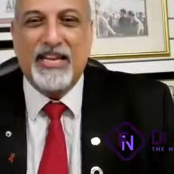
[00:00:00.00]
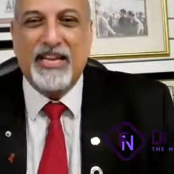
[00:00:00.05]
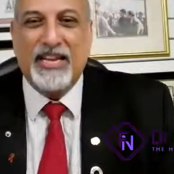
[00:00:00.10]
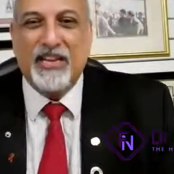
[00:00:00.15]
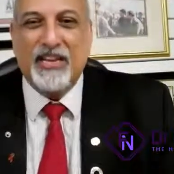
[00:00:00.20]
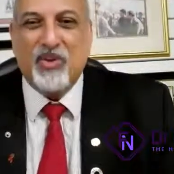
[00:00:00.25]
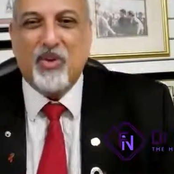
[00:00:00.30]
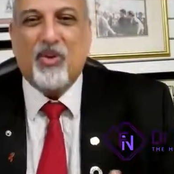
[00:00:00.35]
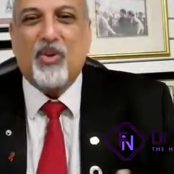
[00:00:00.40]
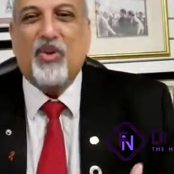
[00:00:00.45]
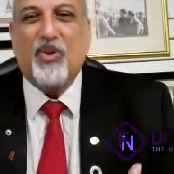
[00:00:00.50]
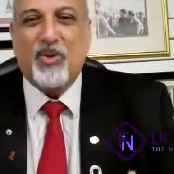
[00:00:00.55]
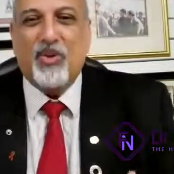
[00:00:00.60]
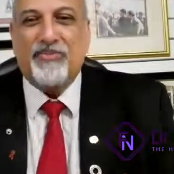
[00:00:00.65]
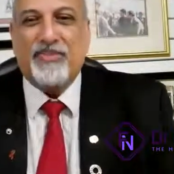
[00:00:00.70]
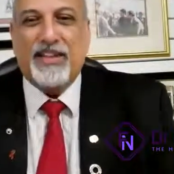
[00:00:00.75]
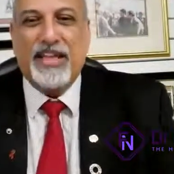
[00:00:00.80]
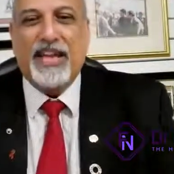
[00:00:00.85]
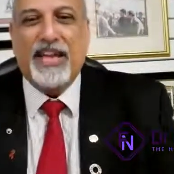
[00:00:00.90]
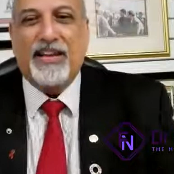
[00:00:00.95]
In all
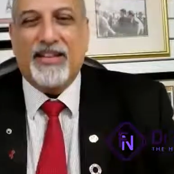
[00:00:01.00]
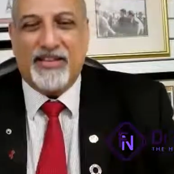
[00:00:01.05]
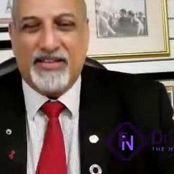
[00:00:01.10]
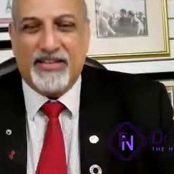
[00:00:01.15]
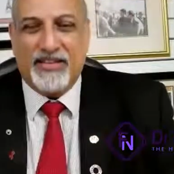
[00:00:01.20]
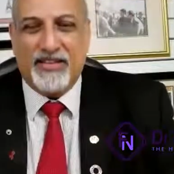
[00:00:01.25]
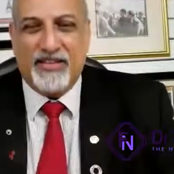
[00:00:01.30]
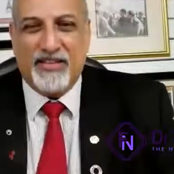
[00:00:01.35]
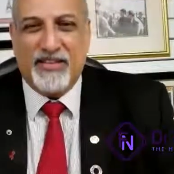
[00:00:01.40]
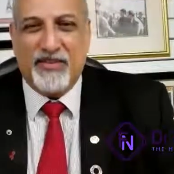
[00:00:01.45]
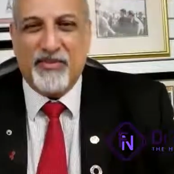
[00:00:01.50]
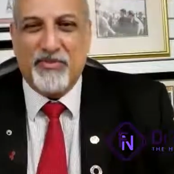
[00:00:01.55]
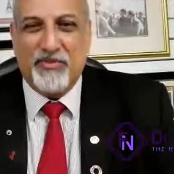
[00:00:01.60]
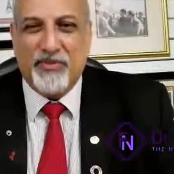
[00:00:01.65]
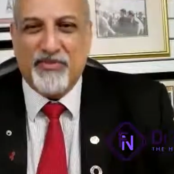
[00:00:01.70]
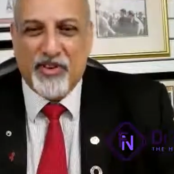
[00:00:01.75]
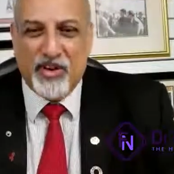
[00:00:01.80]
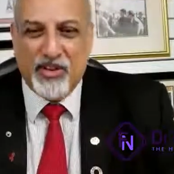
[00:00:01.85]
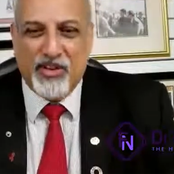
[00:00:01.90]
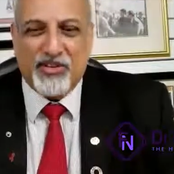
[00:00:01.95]
of that,
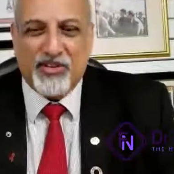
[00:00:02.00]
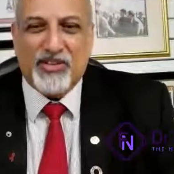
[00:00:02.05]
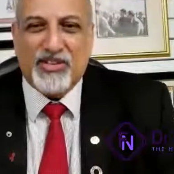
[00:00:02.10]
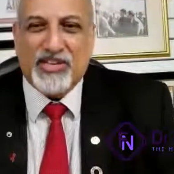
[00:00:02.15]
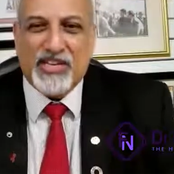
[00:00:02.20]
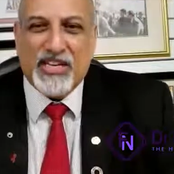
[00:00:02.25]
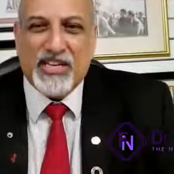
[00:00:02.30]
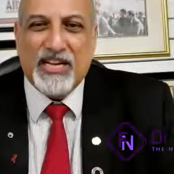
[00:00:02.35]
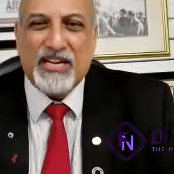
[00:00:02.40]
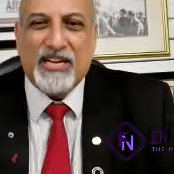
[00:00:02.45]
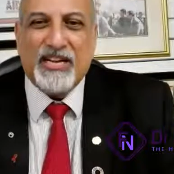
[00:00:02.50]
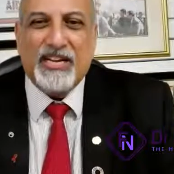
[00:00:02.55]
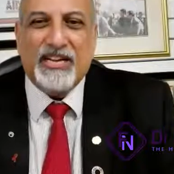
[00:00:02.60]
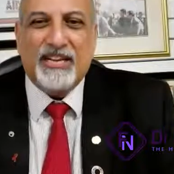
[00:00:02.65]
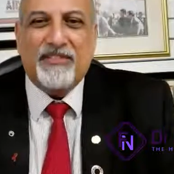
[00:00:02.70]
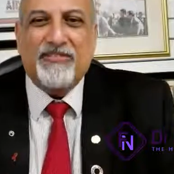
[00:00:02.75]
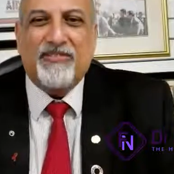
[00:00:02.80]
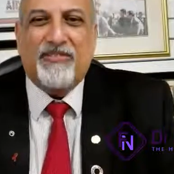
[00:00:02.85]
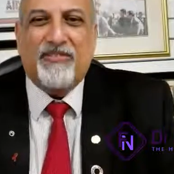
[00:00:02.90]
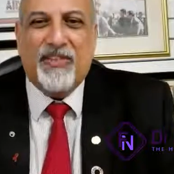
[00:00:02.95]
we've got to try
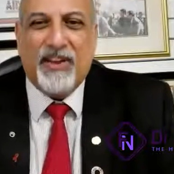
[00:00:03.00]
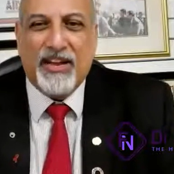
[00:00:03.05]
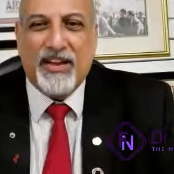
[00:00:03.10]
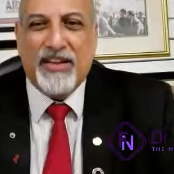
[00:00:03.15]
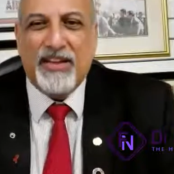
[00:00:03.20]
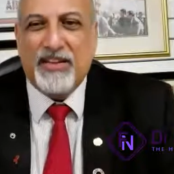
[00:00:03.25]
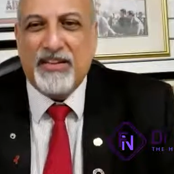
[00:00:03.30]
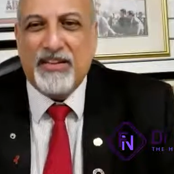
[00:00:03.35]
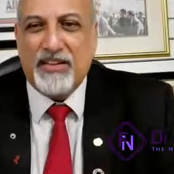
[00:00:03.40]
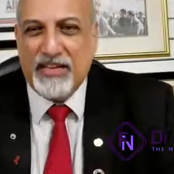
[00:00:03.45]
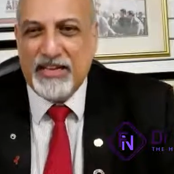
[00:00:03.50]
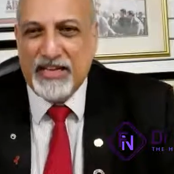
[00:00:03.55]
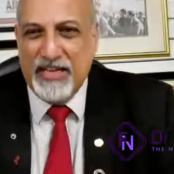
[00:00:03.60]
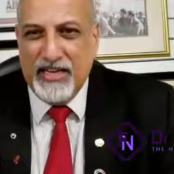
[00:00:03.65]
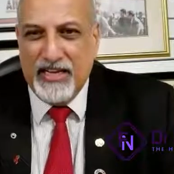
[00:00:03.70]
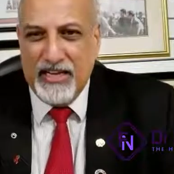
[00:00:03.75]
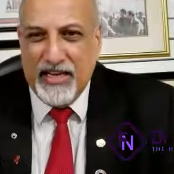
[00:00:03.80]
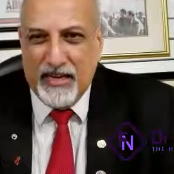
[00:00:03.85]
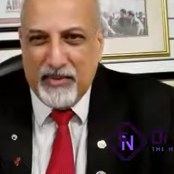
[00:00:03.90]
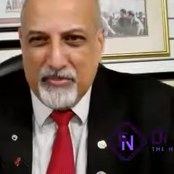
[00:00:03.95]
and find
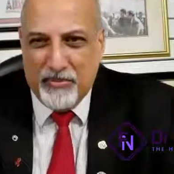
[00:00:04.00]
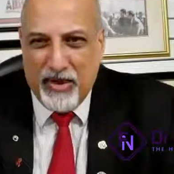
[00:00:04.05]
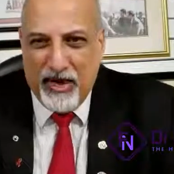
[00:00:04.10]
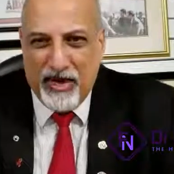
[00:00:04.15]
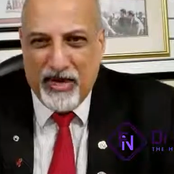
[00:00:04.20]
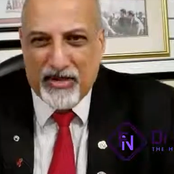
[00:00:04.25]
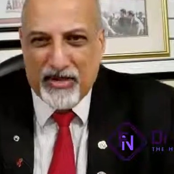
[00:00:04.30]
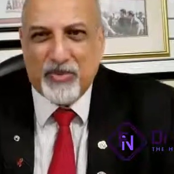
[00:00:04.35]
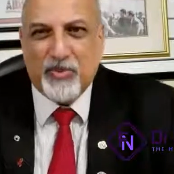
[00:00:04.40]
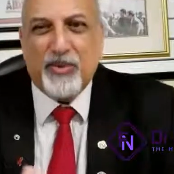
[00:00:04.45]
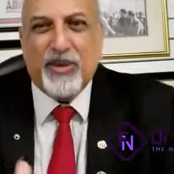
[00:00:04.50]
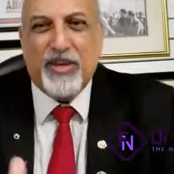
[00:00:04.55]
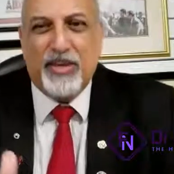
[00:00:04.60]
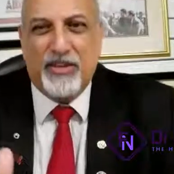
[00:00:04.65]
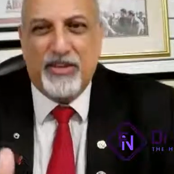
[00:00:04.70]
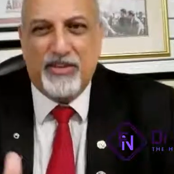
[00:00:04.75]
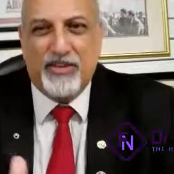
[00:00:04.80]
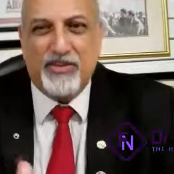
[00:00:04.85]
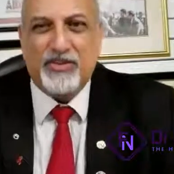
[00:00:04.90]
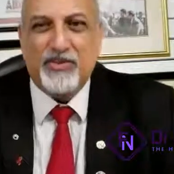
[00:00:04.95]
a
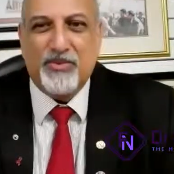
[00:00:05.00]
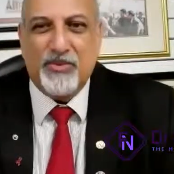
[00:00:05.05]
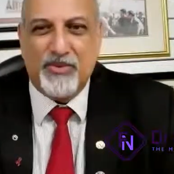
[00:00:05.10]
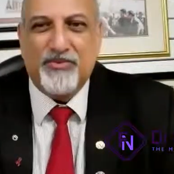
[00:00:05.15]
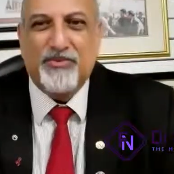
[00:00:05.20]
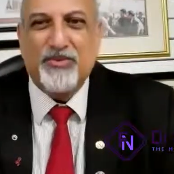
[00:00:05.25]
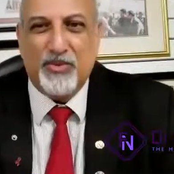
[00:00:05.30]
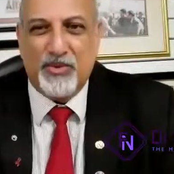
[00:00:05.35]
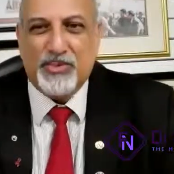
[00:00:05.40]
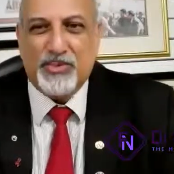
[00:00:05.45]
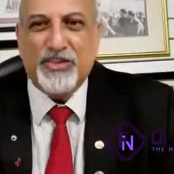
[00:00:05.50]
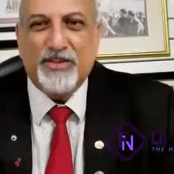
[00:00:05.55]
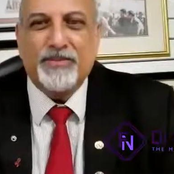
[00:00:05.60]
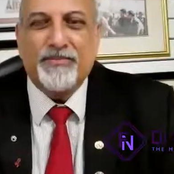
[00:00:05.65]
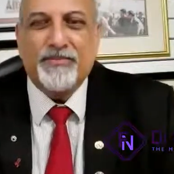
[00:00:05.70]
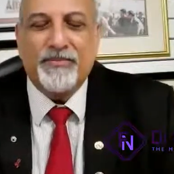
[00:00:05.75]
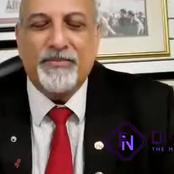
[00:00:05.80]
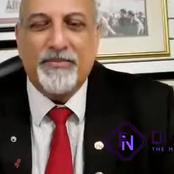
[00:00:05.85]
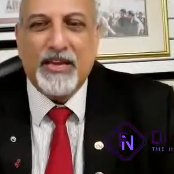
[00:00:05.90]
pathway to a future